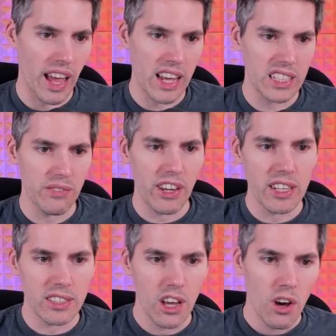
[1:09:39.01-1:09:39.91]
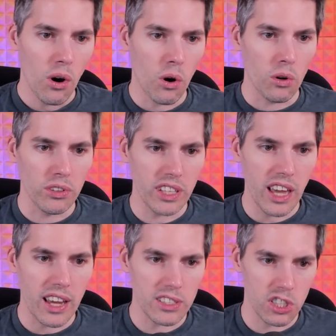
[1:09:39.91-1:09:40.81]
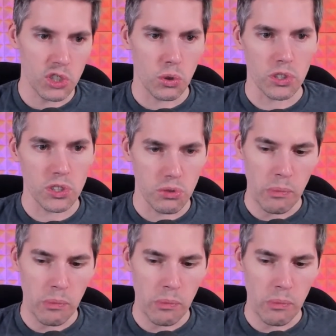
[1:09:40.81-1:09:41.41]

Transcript: Activate only as a sorcery.